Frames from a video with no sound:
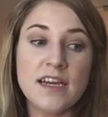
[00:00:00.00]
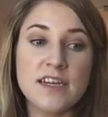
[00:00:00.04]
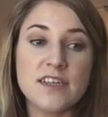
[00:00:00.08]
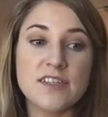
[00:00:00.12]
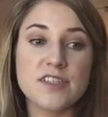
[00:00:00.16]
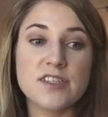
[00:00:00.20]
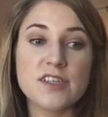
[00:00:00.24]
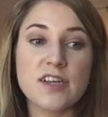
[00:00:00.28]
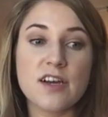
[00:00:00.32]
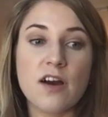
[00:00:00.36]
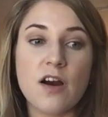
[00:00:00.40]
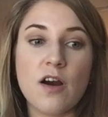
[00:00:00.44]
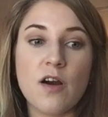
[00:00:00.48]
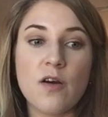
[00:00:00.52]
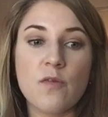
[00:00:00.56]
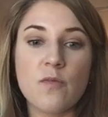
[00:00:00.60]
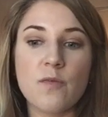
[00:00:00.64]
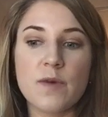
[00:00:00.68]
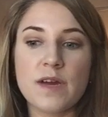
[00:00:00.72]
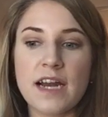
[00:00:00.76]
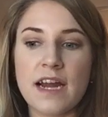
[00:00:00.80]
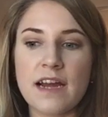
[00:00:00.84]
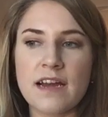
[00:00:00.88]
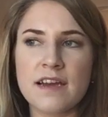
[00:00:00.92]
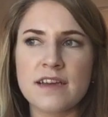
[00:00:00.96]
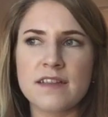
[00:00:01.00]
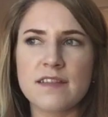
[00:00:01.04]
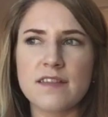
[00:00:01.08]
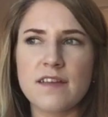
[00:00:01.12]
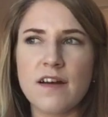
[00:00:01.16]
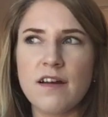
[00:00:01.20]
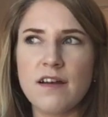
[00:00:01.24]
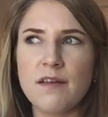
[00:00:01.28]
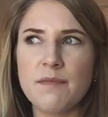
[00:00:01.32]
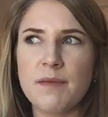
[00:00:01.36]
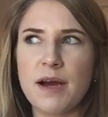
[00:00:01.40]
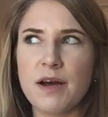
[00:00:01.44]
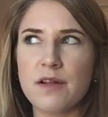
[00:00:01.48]
So when I
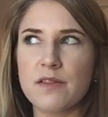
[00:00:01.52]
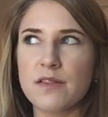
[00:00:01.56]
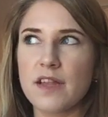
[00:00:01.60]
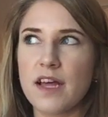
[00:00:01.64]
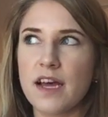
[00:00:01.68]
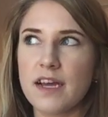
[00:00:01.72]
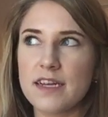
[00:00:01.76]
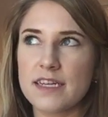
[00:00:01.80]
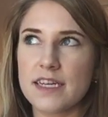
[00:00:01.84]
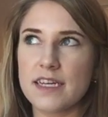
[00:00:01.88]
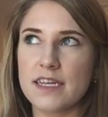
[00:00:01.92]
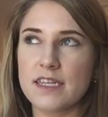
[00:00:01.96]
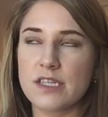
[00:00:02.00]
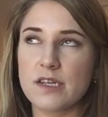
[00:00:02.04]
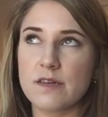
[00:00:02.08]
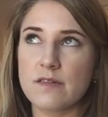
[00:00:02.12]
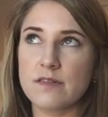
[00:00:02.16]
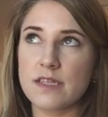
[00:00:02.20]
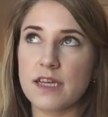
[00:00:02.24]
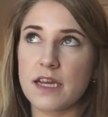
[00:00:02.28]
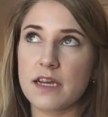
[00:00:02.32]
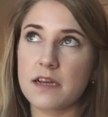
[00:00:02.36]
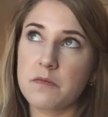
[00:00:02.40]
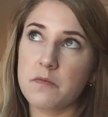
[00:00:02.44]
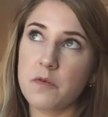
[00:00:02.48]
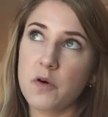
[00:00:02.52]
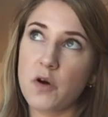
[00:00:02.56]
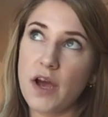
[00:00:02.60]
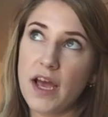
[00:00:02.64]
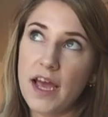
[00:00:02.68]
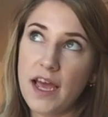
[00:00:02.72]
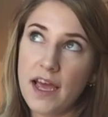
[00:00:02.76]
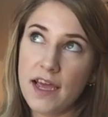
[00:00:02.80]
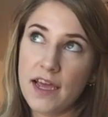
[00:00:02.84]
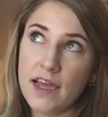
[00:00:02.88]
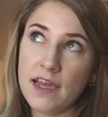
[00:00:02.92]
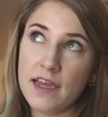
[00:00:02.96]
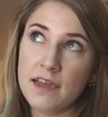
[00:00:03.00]
thought about luggage, I was like, well,
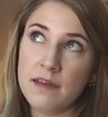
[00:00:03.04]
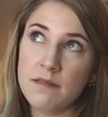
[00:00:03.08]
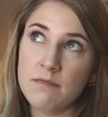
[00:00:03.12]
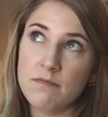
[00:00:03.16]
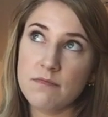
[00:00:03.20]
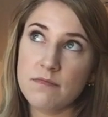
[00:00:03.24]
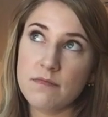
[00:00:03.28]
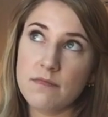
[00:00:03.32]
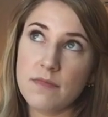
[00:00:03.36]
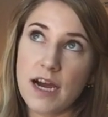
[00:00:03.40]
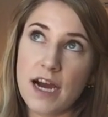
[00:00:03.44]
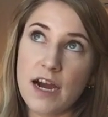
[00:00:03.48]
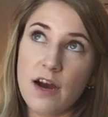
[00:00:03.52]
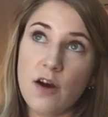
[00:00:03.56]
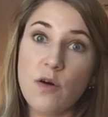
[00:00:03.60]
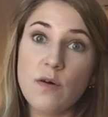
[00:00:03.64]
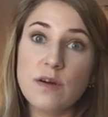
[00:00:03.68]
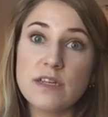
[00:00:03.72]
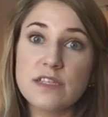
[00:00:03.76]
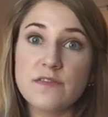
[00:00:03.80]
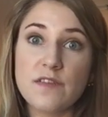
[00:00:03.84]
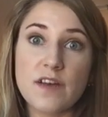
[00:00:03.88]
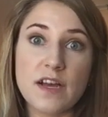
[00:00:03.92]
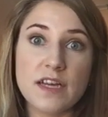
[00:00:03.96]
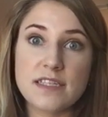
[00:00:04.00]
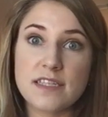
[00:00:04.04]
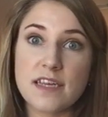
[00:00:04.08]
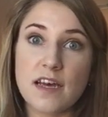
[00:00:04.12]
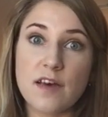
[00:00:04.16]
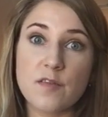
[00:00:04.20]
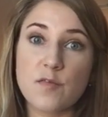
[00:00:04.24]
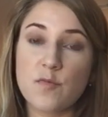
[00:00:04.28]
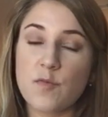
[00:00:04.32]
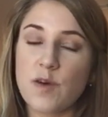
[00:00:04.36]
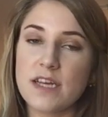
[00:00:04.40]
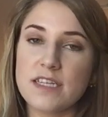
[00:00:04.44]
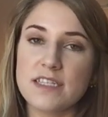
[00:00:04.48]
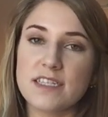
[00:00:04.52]
A, I always fly
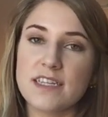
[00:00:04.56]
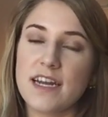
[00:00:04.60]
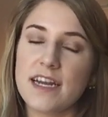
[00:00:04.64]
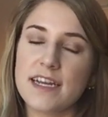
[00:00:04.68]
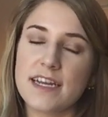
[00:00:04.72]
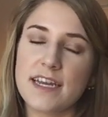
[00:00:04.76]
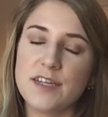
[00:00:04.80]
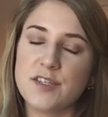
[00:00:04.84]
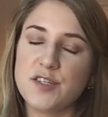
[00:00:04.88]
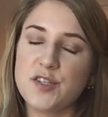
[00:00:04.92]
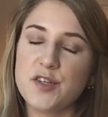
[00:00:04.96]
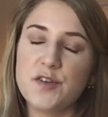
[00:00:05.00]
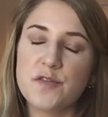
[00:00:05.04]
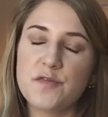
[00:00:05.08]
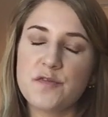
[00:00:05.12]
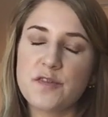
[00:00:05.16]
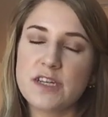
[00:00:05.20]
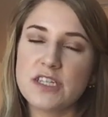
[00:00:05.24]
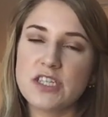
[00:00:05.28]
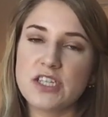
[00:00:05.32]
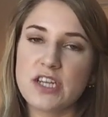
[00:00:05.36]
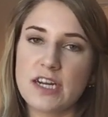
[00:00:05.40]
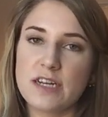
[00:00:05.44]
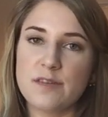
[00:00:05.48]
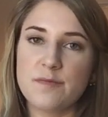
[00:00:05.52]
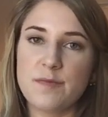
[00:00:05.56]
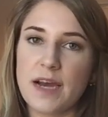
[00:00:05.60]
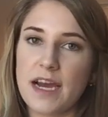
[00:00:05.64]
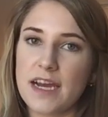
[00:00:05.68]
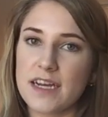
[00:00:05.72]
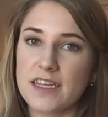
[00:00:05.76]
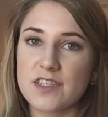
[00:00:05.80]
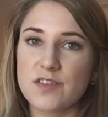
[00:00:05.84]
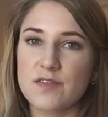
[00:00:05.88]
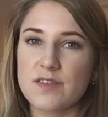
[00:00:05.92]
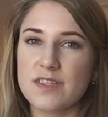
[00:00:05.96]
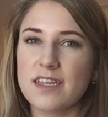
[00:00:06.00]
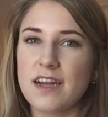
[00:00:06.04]
Southwest and I get 2 free checked
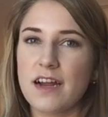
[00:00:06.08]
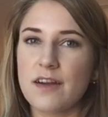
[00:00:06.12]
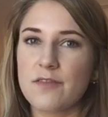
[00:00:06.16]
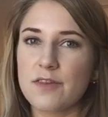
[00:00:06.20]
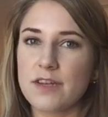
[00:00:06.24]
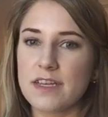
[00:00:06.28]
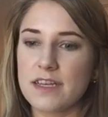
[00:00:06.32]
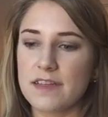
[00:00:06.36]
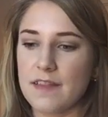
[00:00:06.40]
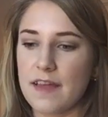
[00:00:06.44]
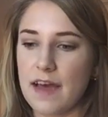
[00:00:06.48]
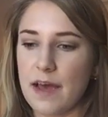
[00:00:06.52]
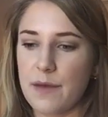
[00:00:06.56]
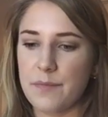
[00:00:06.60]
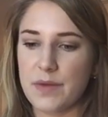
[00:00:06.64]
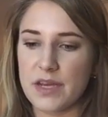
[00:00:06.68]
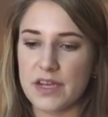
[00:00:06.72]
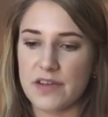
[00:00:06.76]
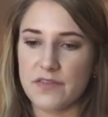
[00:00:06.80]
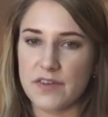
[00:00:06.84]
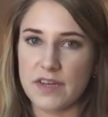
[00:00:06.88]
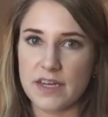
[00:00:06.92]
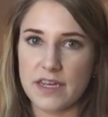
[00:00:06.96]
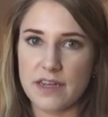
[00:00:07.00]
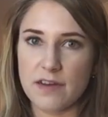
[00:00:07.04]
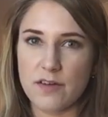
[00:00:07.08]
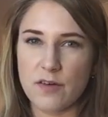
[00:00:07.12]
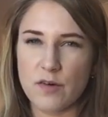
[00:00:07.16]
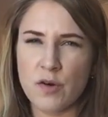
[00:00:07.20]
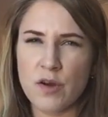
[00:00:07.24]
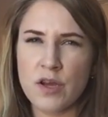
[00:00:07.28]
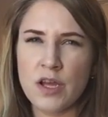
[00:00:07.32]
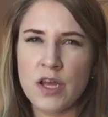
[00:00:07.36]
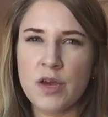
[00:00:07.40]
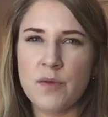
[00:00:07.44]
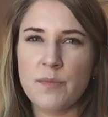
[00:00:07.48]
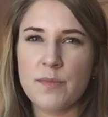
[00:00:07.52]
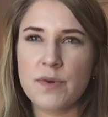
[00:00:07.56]
bags, so it's not really that big of a deal.
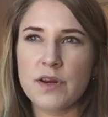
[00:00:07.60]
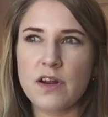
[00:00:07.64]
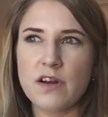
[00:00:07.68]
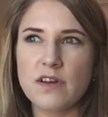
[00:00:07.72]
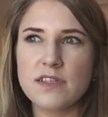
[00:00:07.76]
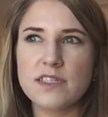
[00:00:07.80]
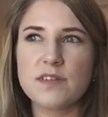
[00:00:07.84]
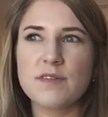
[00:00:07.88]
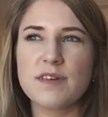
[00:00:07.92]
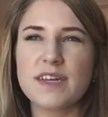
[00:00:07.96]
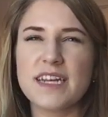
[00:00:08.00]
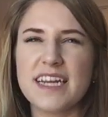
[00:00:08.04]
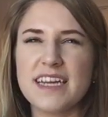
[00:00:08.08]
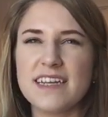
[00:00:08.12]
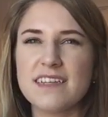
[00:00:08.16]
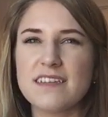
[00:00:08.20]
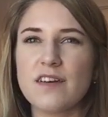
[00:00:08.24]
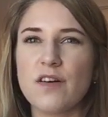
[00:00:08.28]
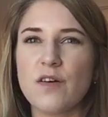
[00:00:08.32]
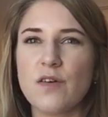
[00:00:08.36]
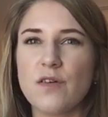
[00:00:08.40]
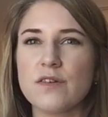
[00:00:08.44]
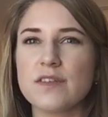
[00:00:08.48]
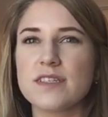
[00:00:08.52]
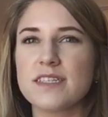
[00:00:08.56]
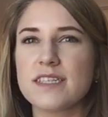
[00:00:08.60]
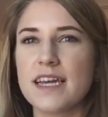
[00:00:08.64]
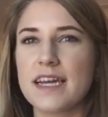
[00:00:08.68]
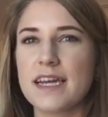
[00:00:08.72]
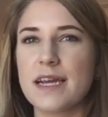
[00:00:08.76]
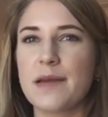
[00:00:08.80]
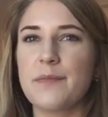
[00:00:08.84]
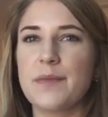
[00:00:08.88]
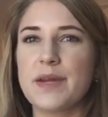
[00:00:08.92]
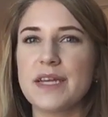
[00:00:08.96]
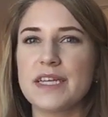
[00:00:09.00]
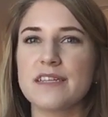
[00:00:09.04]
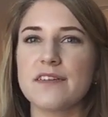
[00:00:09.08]
But also it is a whole
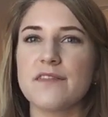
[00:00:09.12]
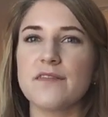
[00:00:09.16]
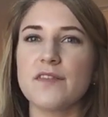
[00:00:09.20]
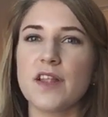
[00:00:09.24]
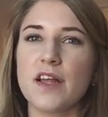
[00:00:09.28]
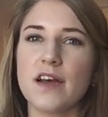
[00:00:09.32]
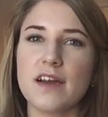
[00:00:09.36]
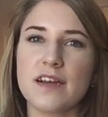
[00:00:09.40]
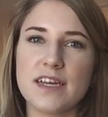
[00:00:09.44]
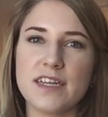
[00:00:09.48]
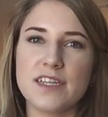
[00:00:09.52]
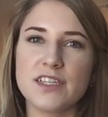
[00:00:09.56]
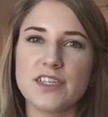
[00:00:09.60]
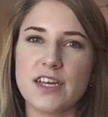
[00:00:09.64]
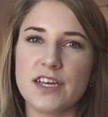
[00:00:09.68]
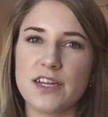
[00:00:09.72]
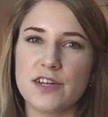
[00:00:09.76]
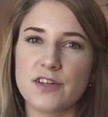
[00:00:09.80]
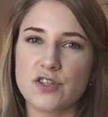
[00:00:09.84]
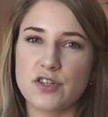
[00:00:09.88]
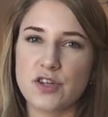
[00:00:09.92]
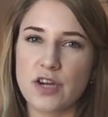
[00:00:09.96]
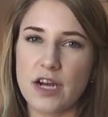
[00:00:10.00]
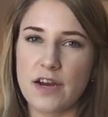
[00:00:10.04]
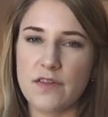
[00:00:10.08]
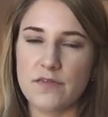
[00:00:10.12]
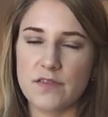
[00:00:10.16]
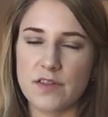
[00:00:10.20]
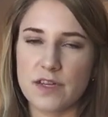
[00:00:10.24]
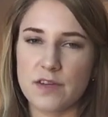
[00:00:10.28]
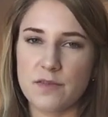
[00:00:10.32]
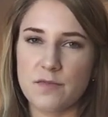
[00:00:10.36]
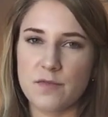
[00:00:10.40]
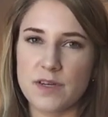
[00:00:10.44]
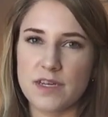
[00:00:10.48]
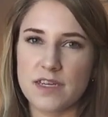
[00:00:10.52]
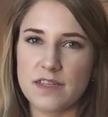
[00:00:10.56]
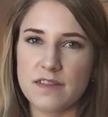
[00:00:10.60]
second piece of luggage that you're
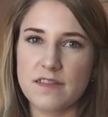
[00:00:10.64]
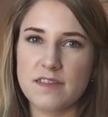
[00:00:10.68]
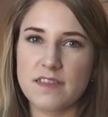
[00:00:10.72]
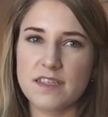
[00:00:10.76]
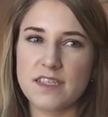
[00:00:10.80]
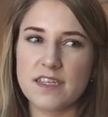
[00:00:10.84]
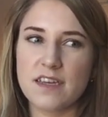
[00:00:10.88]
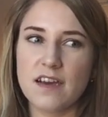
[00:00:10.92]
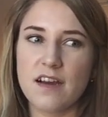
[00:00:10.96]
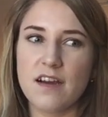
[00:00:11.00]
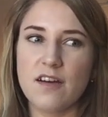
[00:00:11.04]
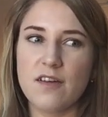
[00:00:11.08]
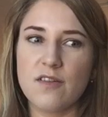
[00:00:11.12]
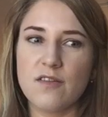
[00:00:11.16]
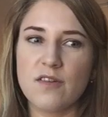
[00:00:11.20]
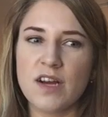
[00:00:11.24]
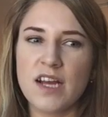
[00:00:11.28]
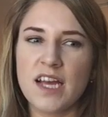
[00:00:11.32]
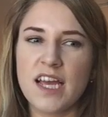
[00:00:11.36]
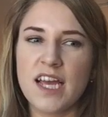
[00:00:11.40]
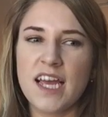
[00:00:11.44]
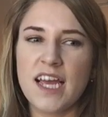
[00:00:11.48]
traveling with. So